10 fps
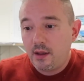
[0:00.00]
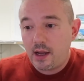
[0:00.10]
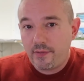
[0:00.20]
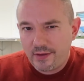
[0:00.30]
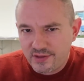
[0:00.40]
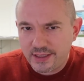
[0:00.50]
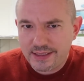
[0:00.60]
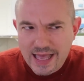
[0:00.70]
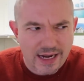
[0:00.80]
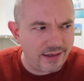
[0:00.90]
and they've
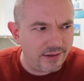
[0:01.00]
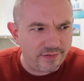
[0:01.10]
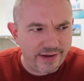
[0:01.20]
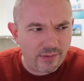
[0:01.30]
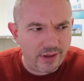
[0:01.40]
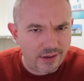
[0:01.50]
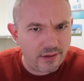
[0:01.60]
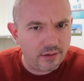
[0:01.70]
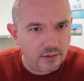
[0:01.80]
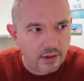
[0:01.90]
since added to their family
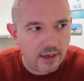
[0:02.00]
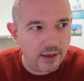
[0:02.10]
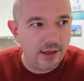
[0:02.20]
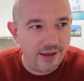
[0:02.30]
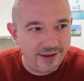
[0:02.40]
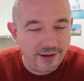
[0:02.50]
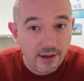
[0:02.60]
another kind of